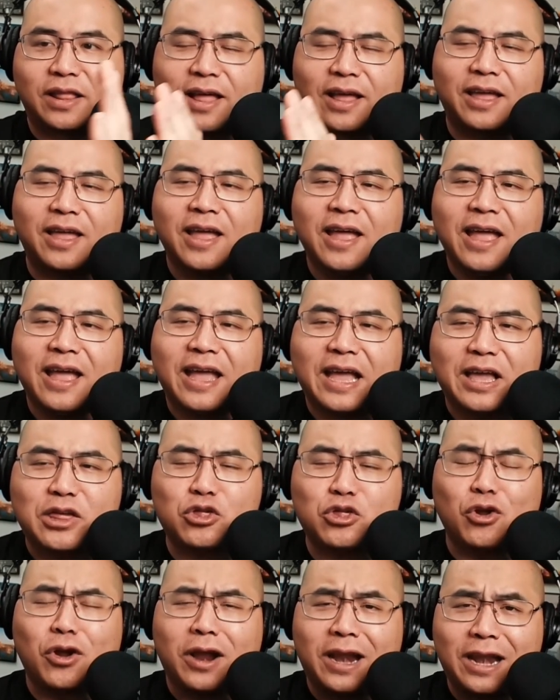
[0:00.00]
Like, is
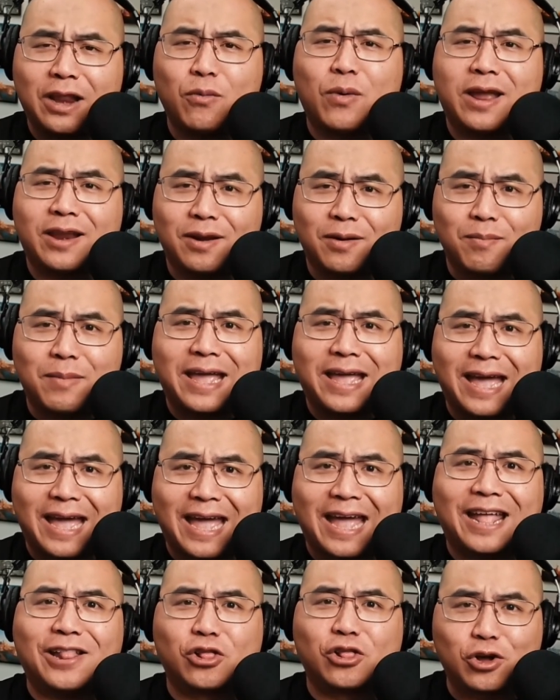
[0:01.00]
there any way to make a
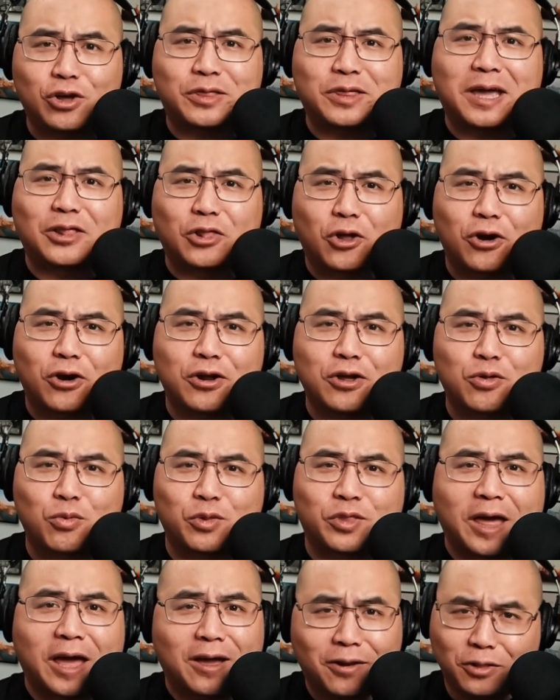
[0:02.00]
head look that large
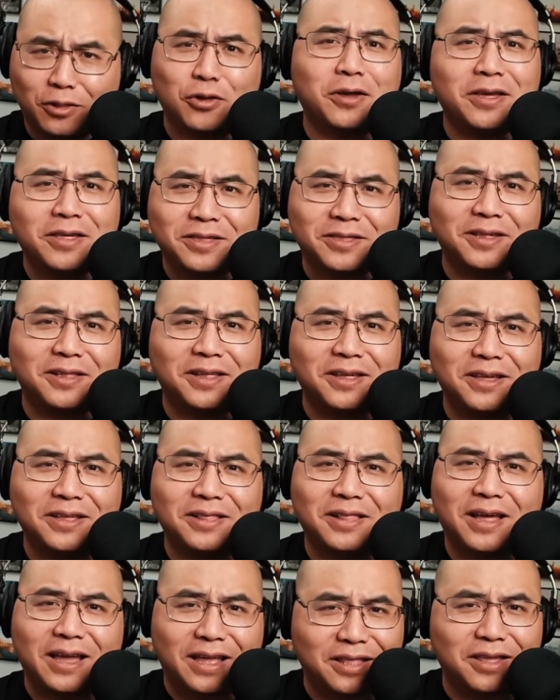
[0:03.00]
without it looking silly,
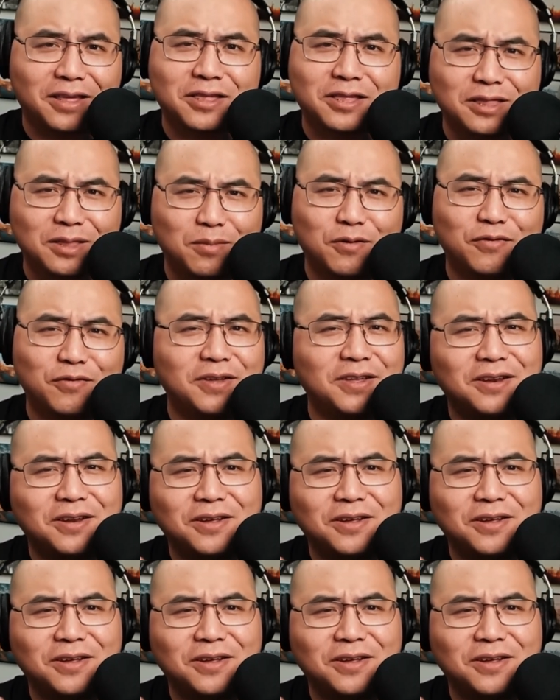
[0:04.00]
like it does in the movie? You know?